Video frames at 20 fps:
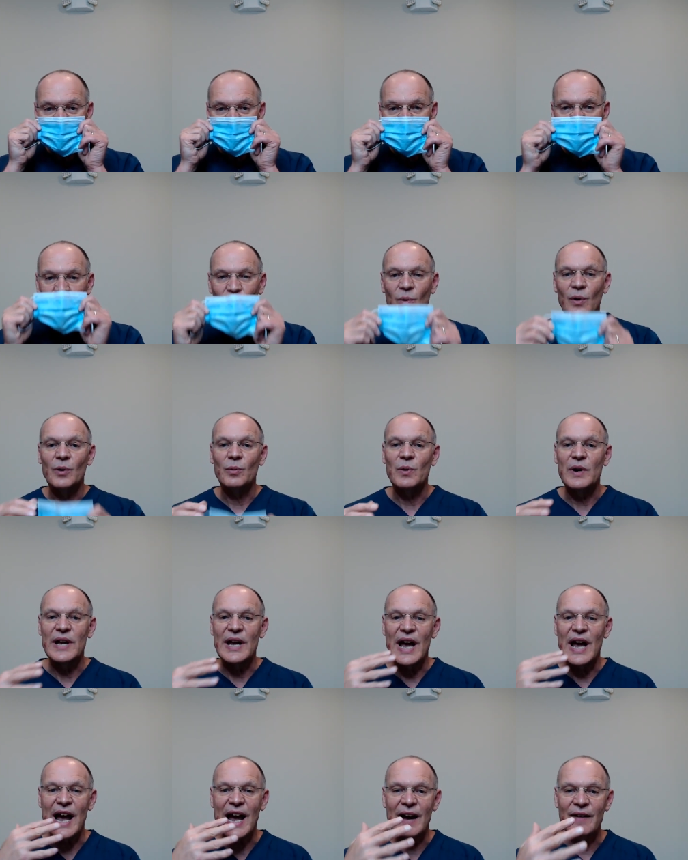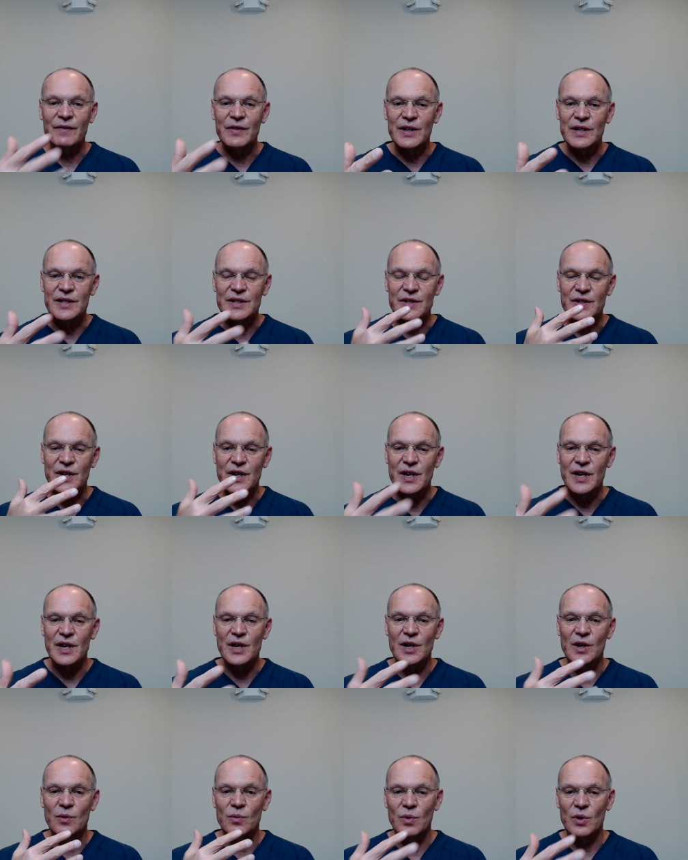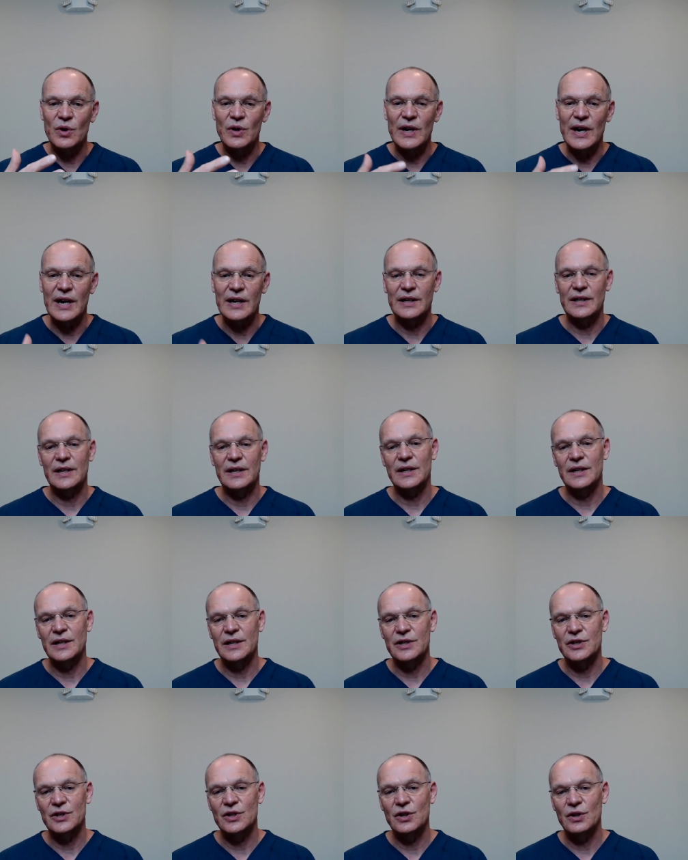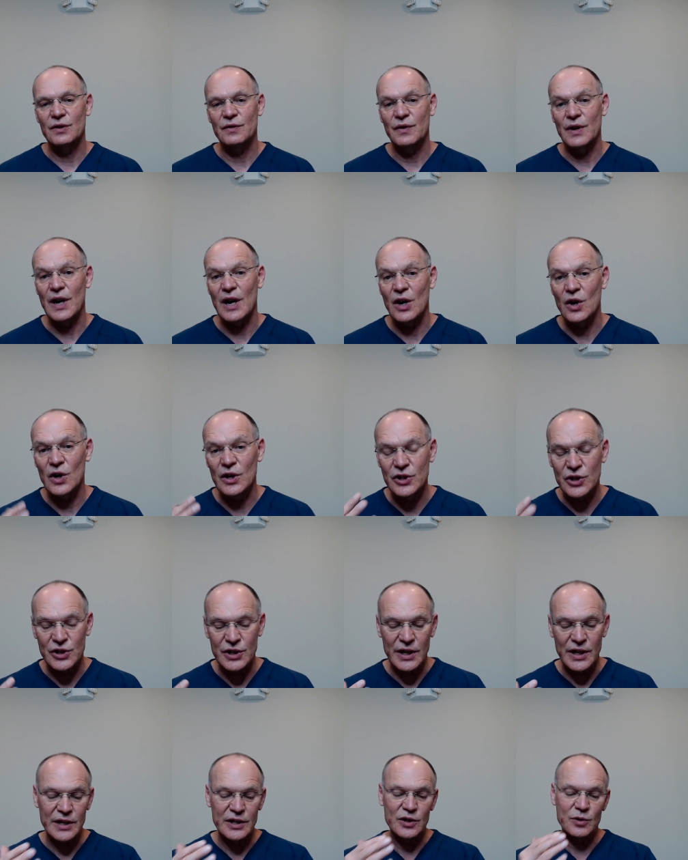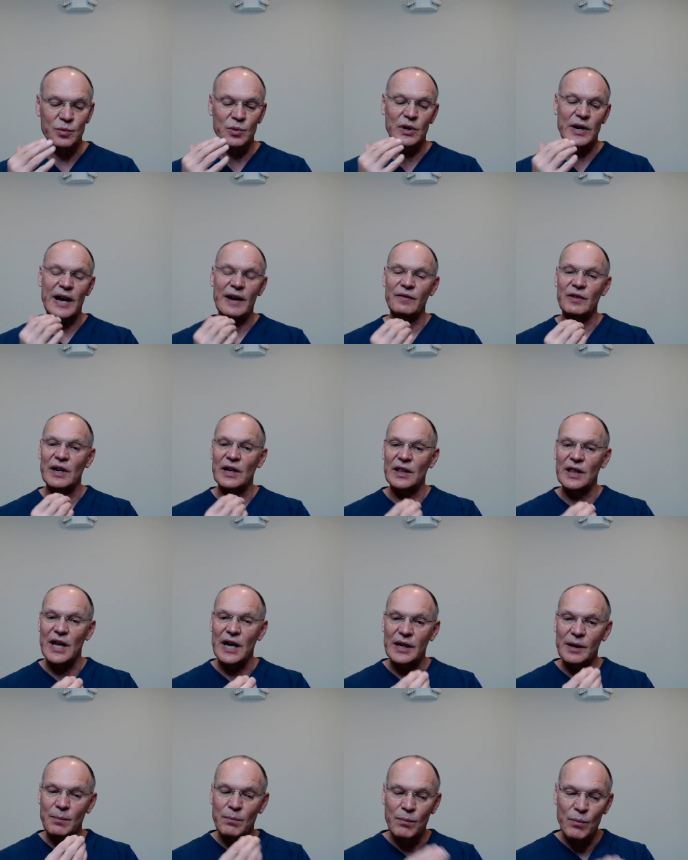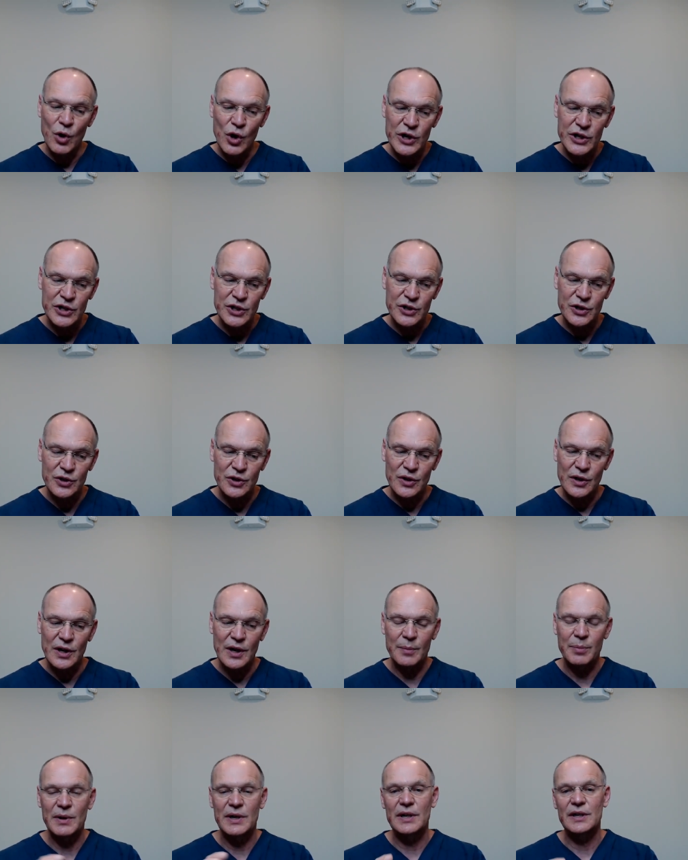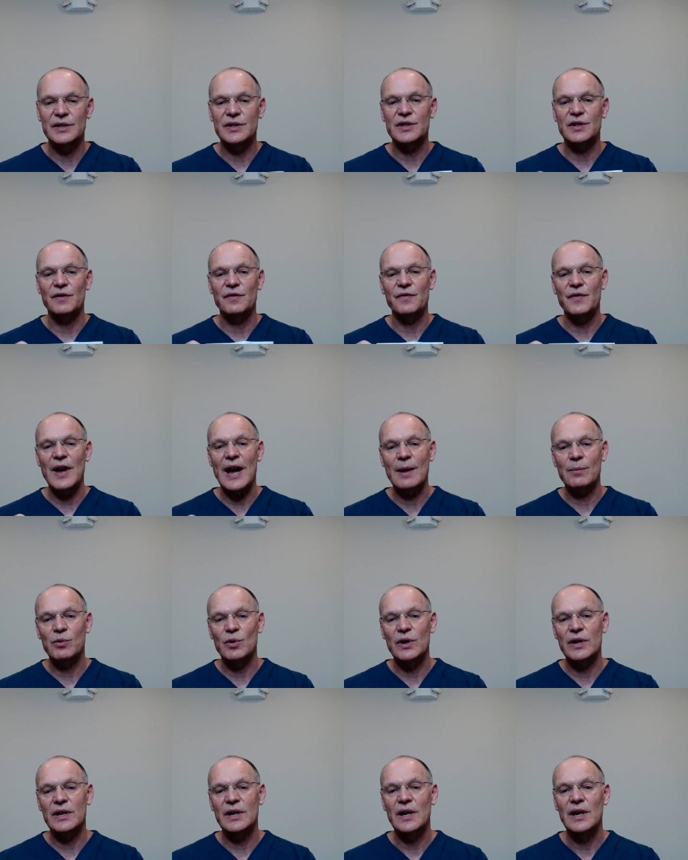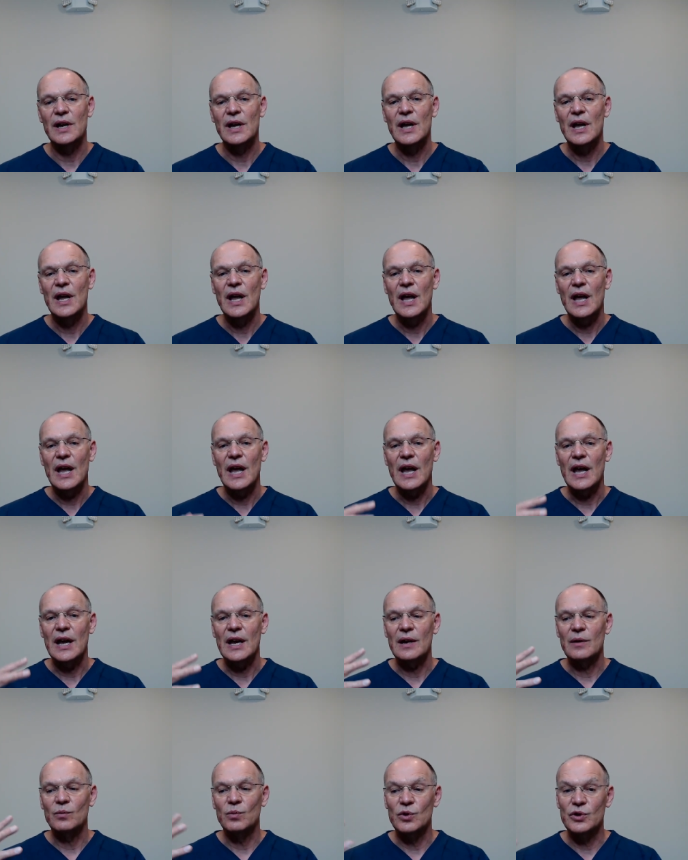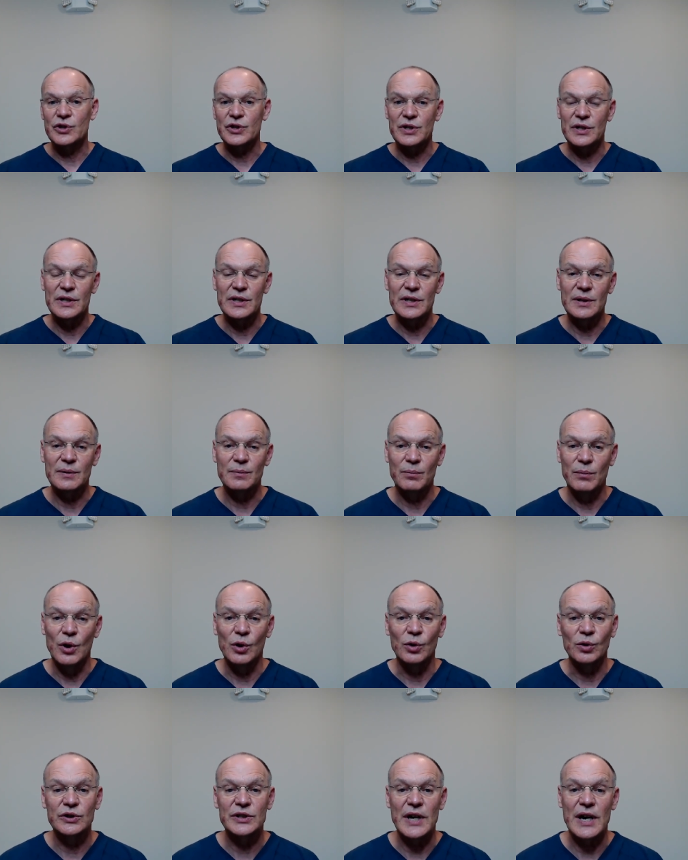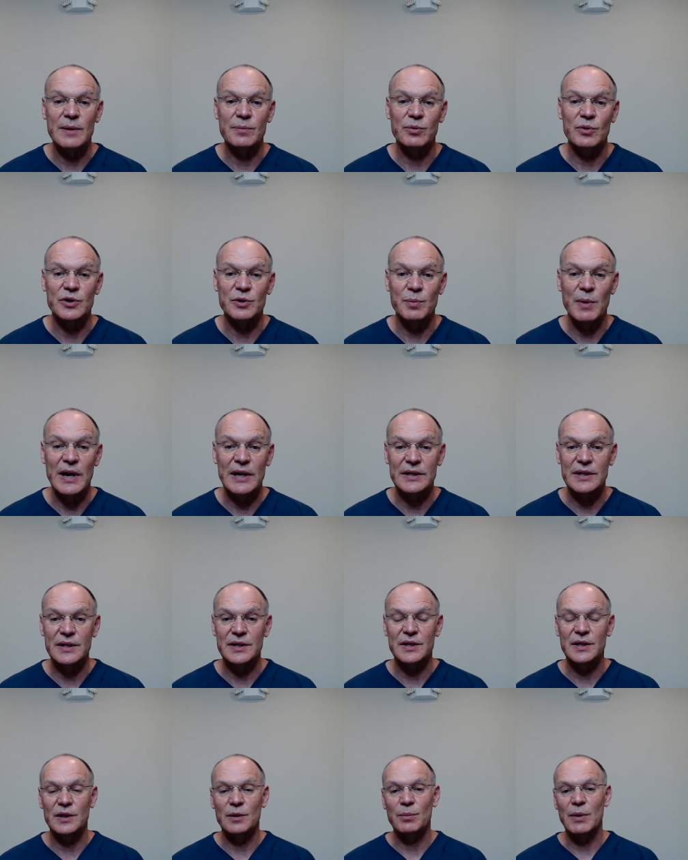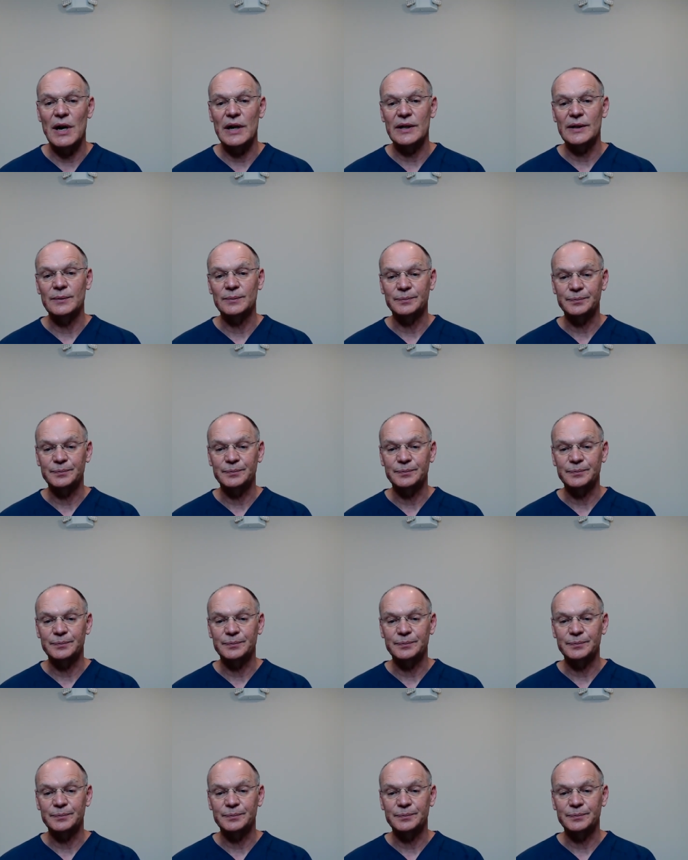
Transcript: When we have this here, we're not getting as good of air exchange. We're having a lot of moisture up against the fabric, and we're seeing mold type responses in the body.